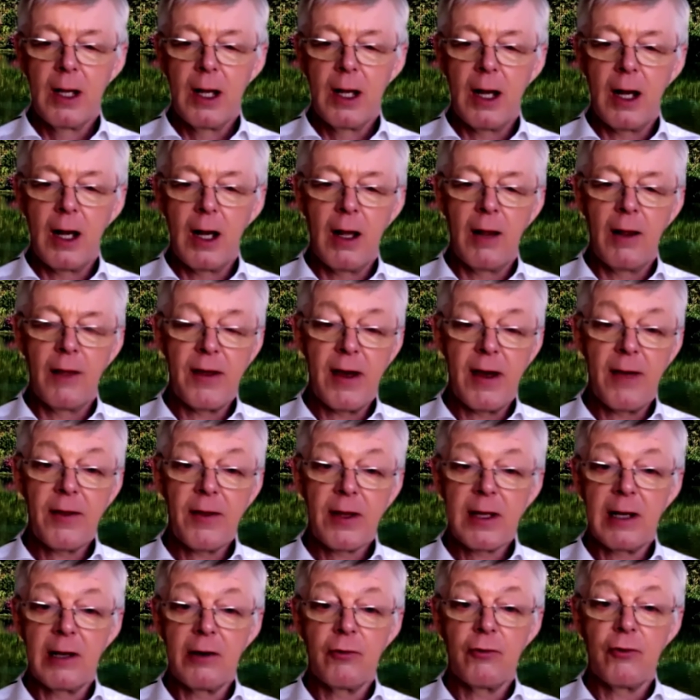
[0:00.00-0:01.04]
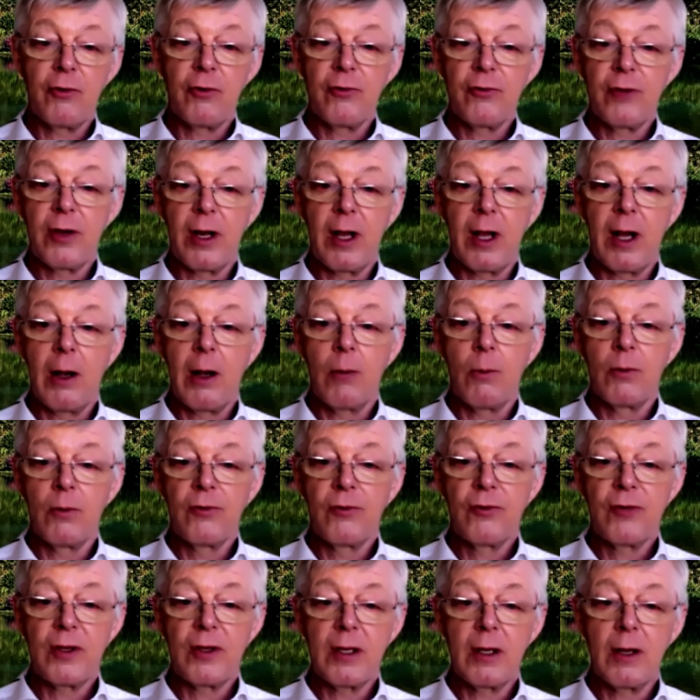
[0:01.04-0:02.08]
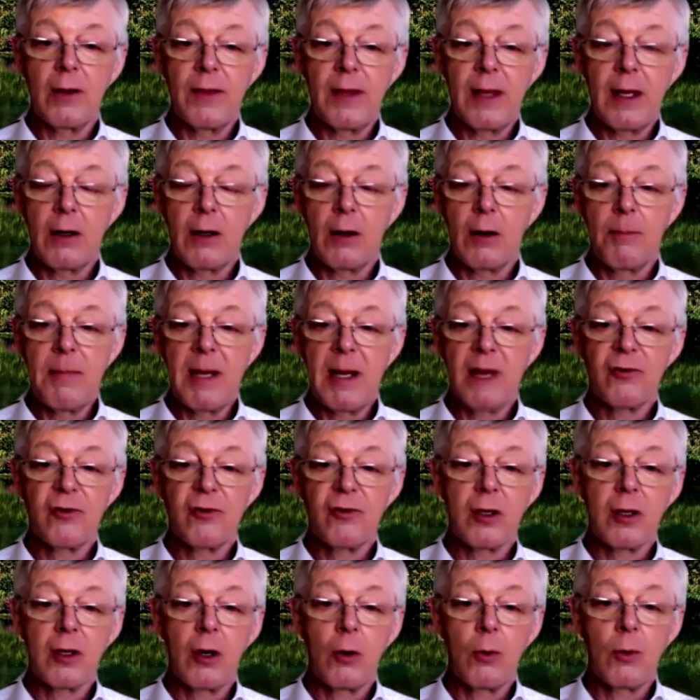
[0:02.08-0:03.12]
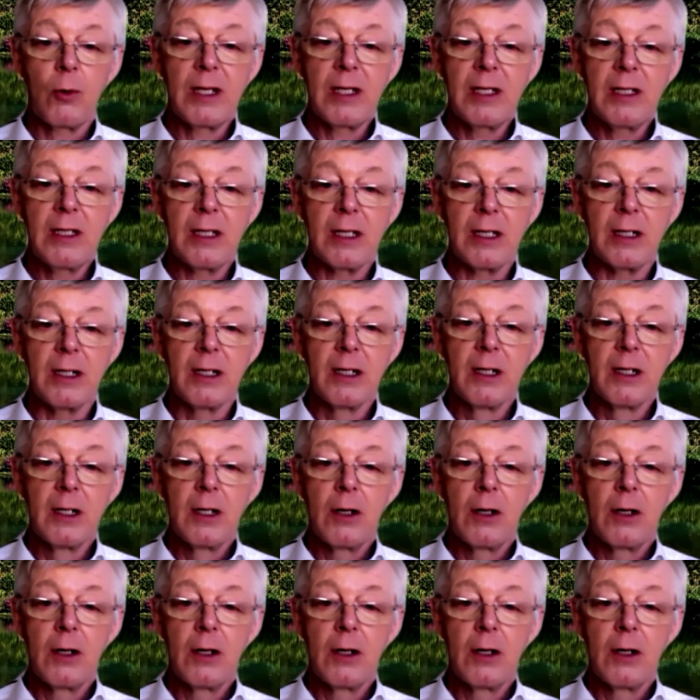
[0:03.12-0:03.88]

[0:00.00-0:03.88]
The other countries that I would see in there are Mexico and India.